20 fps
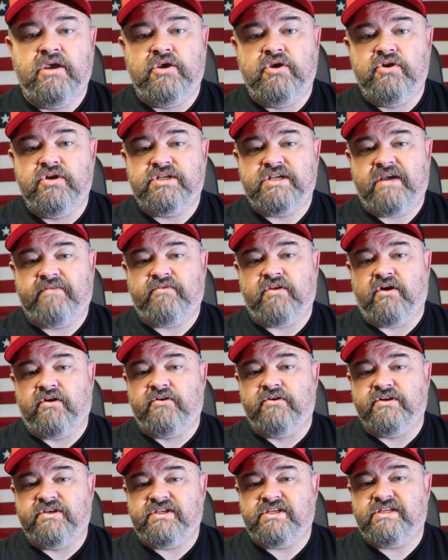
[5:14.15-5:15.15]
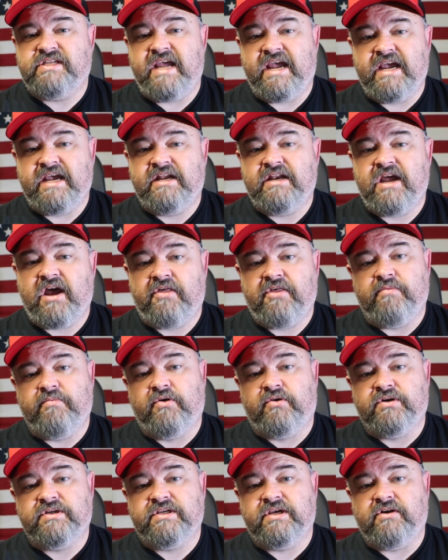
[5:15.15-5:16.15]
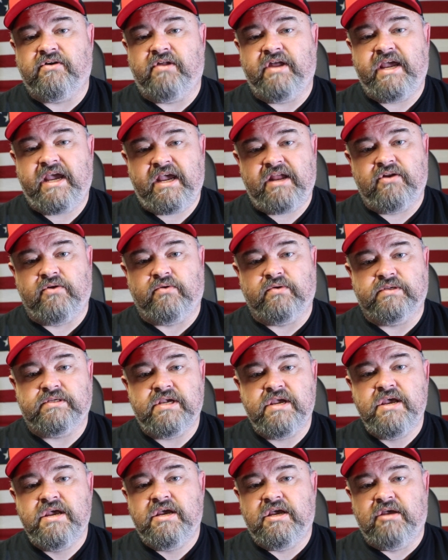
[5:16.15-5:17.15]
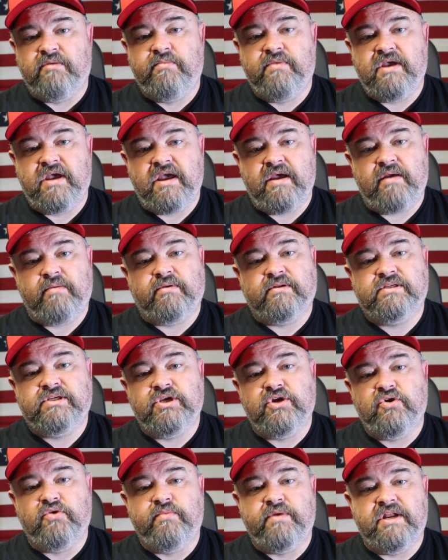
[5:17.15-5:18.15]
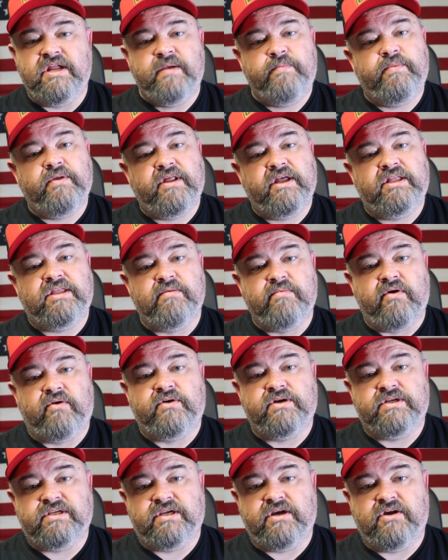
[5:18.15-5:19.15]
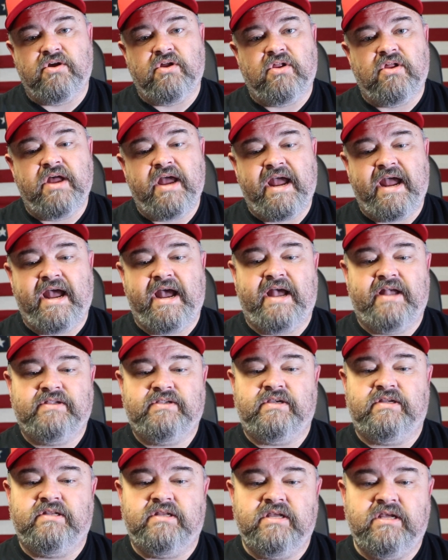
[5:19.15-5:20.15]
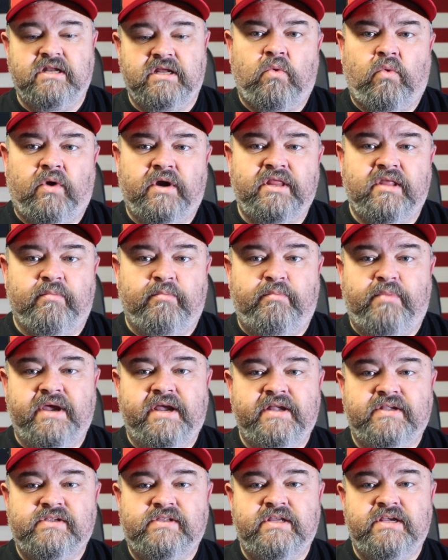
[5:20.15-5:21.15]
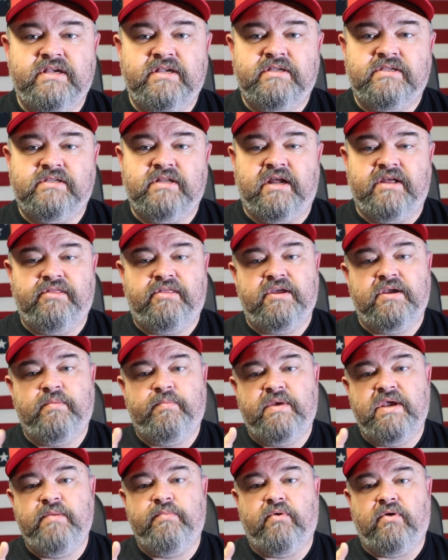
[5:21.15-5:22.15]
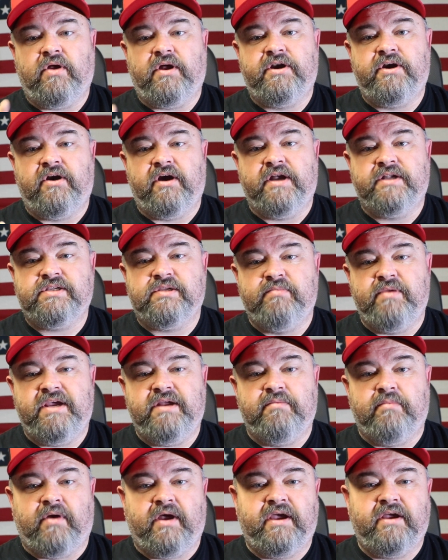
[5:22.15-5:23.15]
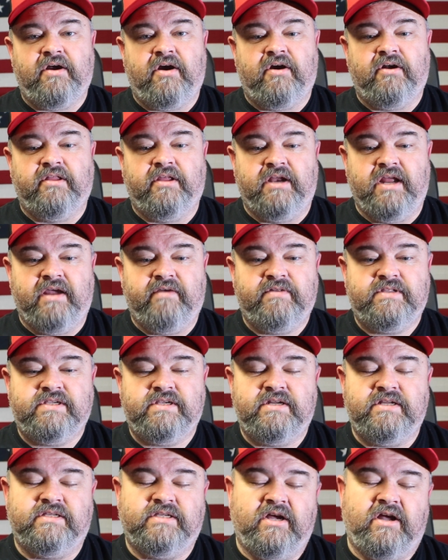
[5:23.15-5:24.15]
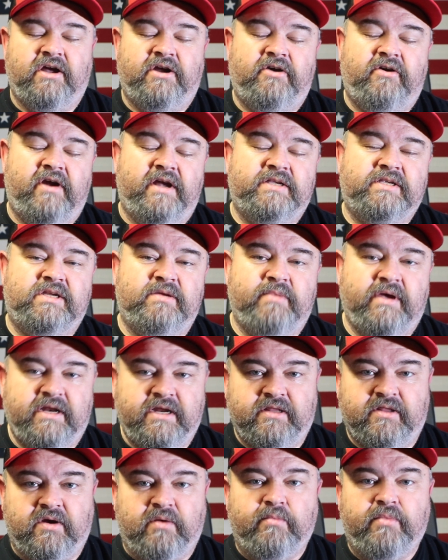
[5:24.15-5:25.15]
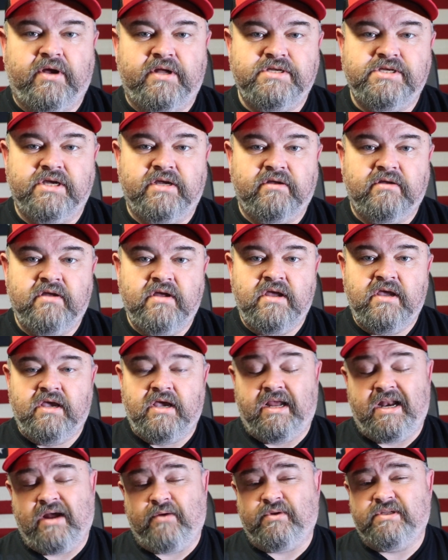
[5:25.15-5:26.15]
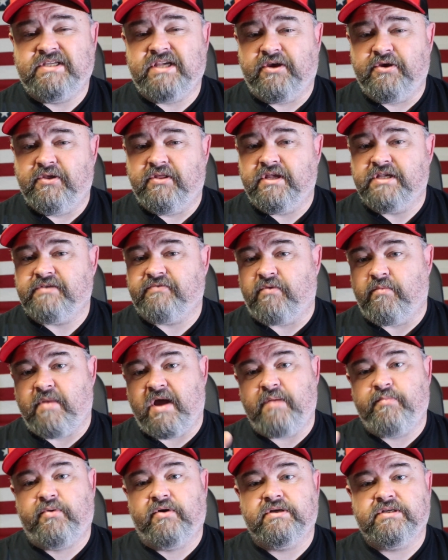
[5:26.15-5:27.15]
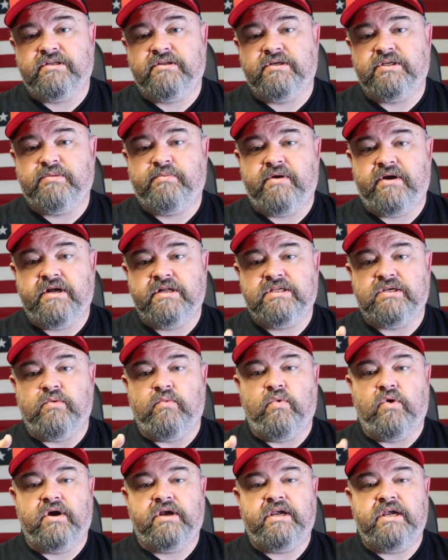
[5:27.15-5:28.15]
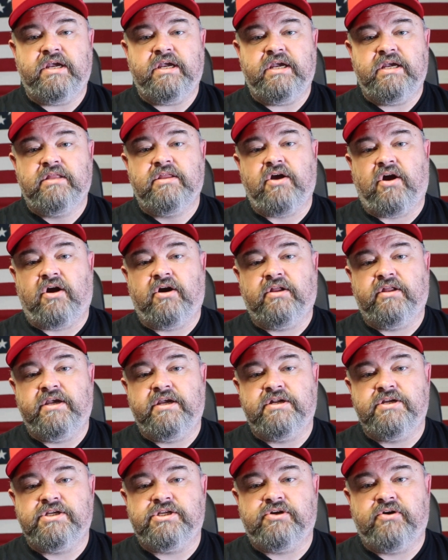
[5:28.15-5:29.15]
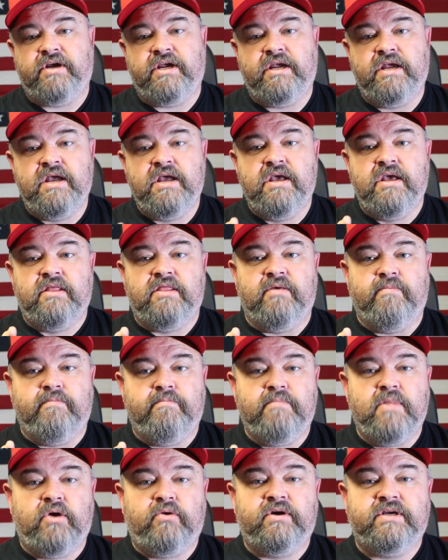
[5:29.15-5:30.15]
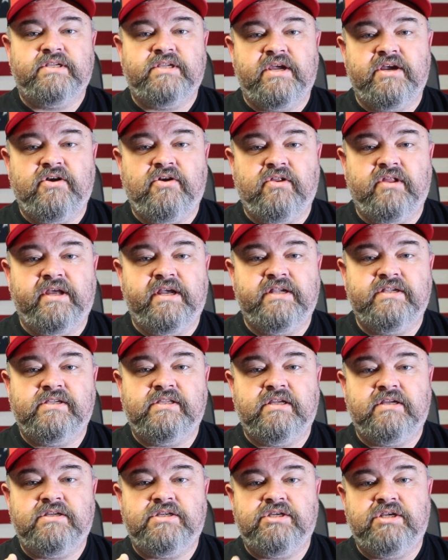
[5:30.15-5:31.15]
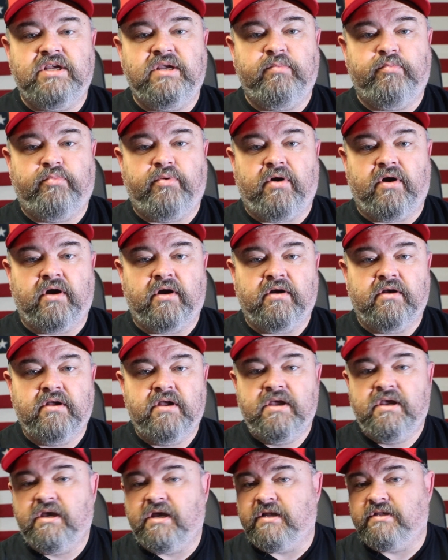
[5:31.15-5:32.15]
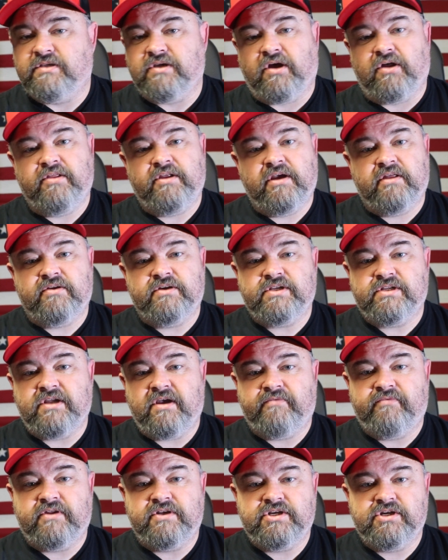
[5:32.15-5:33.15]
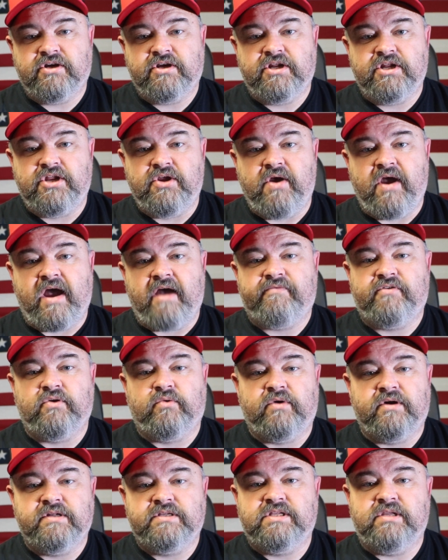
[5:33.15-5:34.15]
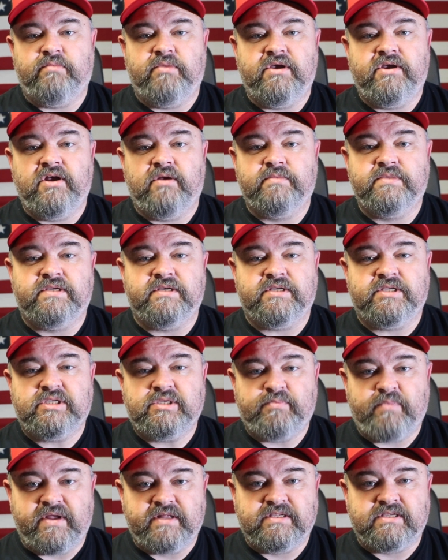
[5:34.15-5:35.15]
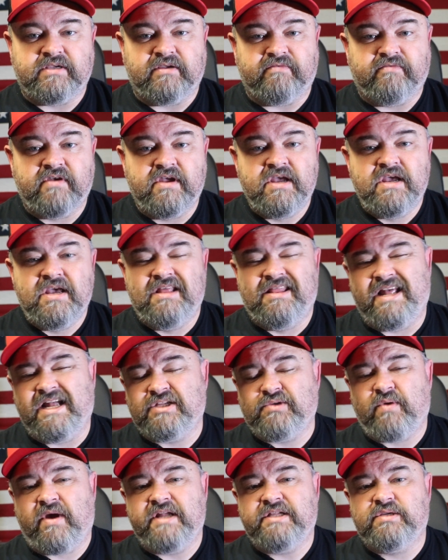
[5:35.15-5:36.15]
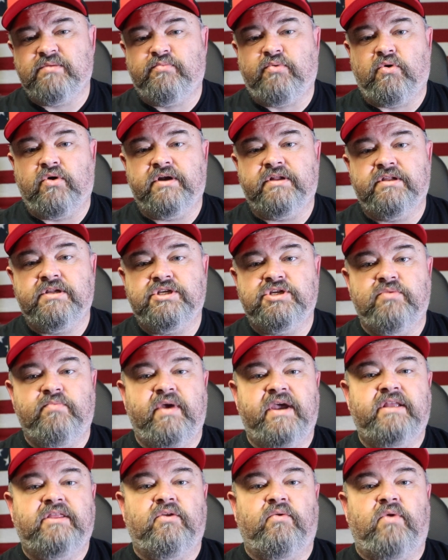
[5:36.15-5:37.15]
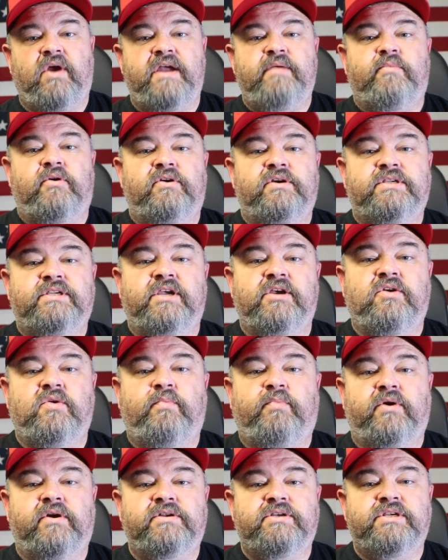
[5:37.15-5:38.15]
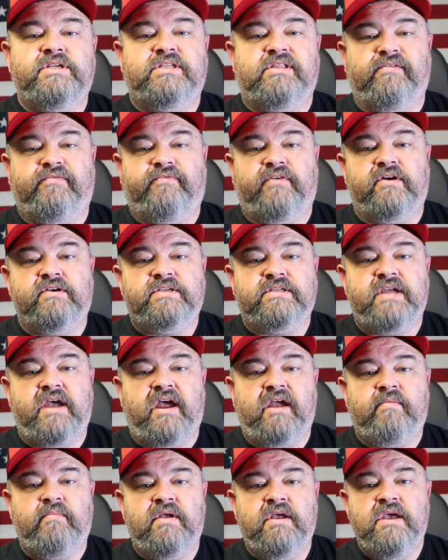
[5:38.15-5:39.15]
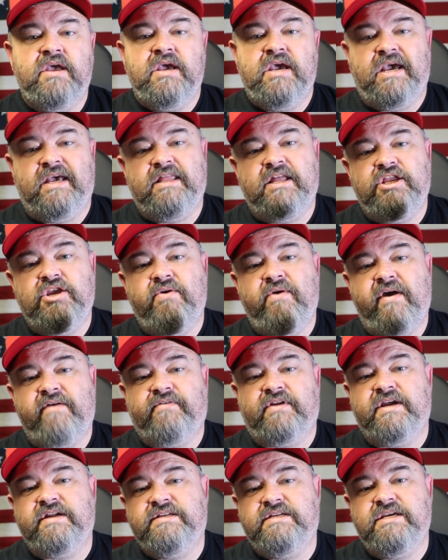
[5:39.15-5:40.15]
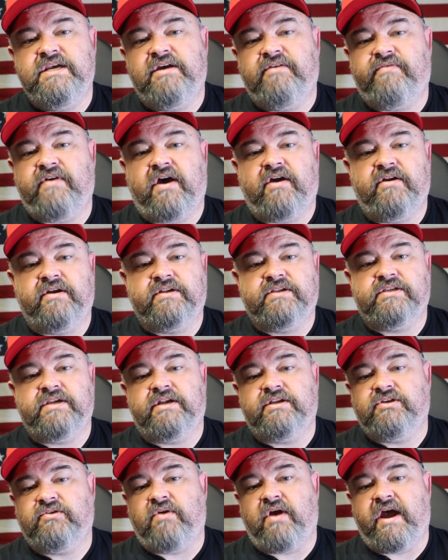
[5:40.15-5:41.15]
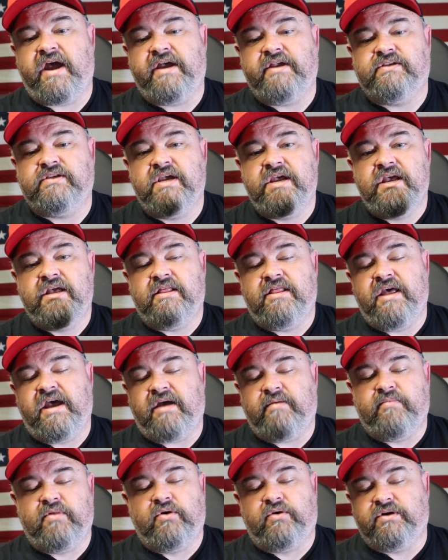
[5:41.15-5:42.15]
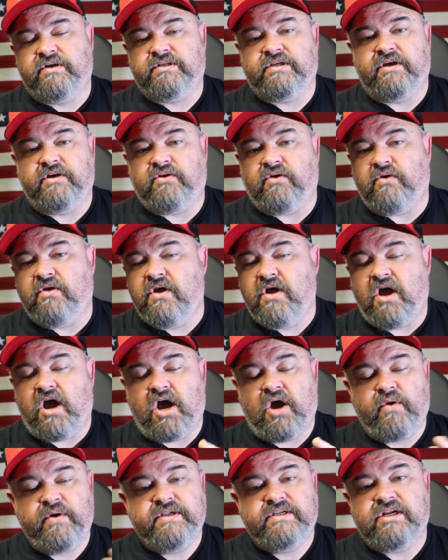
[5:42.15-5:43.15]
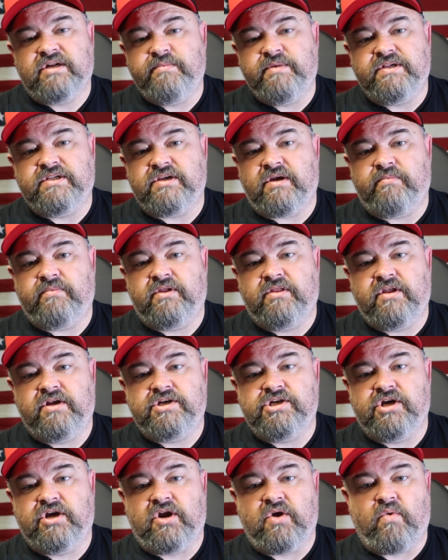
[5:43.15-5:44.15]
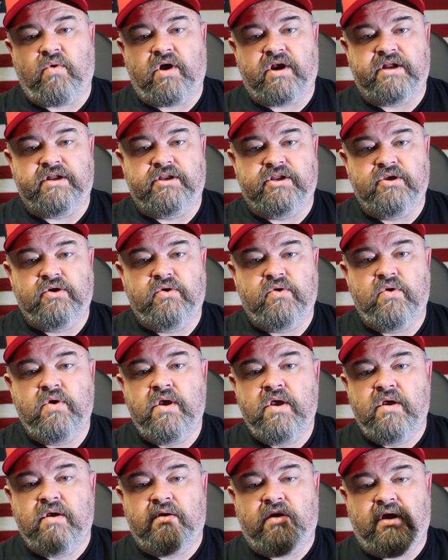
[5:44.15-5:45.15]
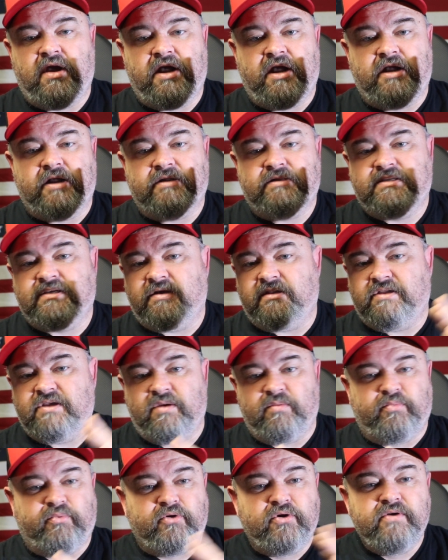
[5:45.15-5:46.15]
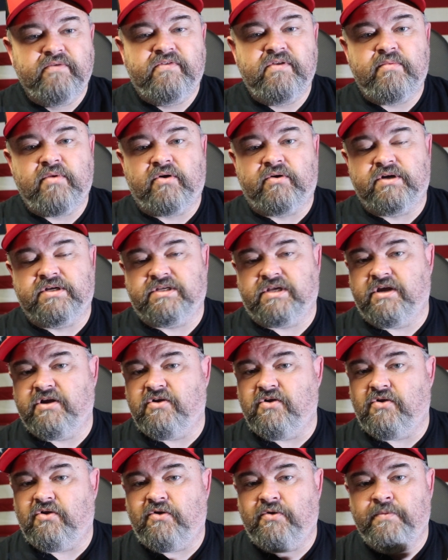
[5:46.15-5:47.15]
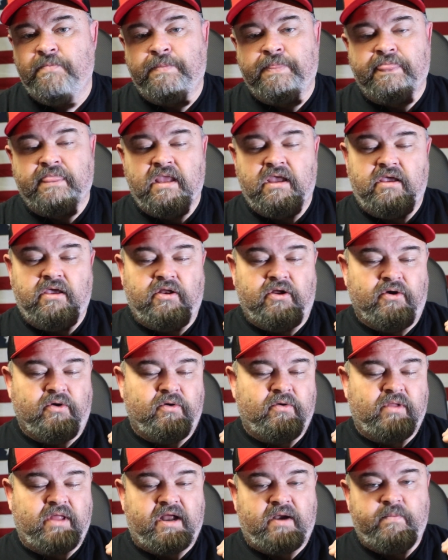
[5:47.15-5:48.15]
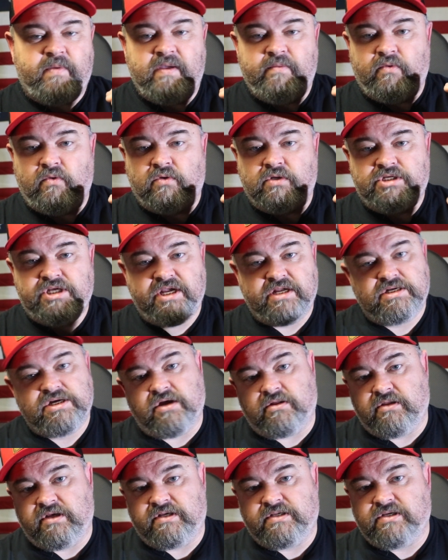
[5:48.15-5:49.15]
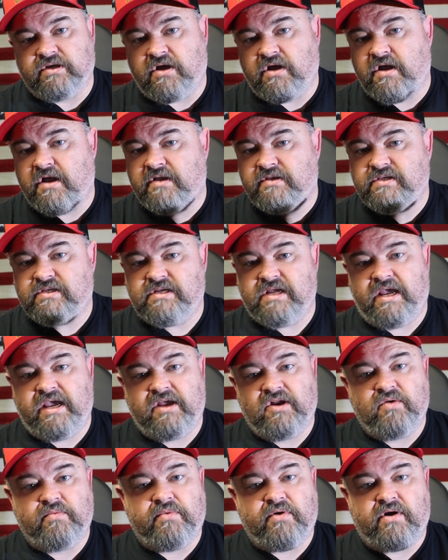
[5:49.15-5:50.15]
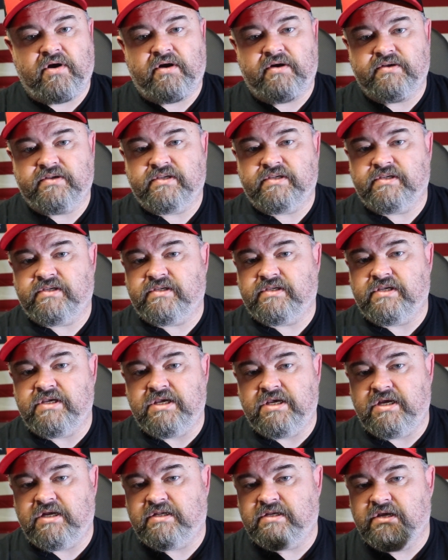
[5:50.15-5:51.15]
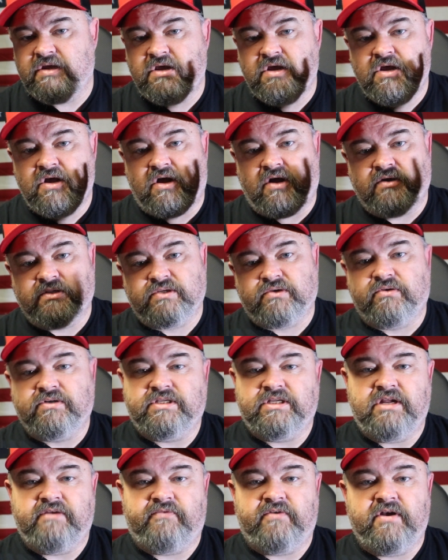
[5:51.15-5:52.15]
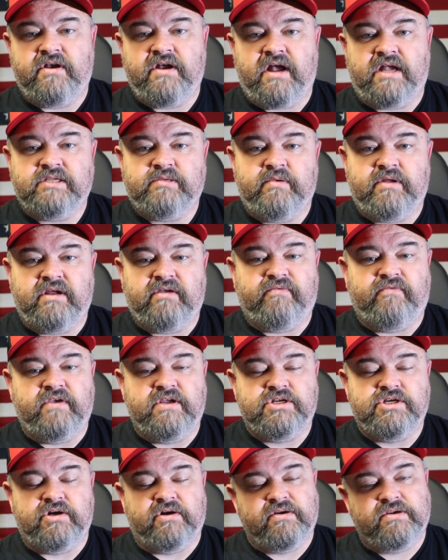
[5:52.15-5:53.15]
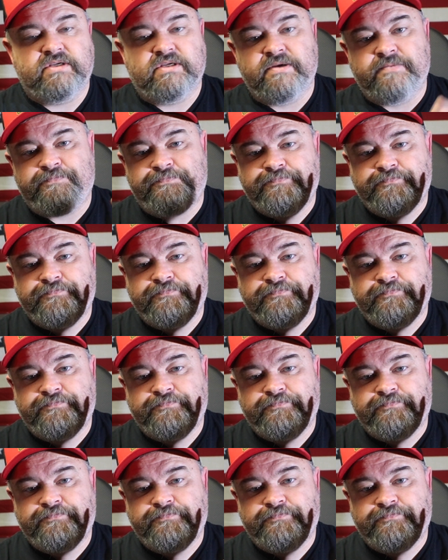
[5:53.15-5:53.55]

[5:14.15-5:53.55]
You just have to understand how that motorcycle handles and be able to manipulate the motorcycle as needed. One of the biggest things that I think people underestimate in buying a Harley Davidson is underestimating their budget. And I will tell you this from my personal experience and working in the Harley industry, the motorcycle is the cheap part. It's all the other stuff that you're going to do afterwards that becomes expensive. That's why it's important that you make the right motorcycle purchase the first time, and then you have an idea of how to accessorize that motorcycle. Always going to be something that you're going to want to do to improve the motorcycle. You know, a lot of people will change out the exhaust, handlebars, seat, all sorts of different cosmetic features.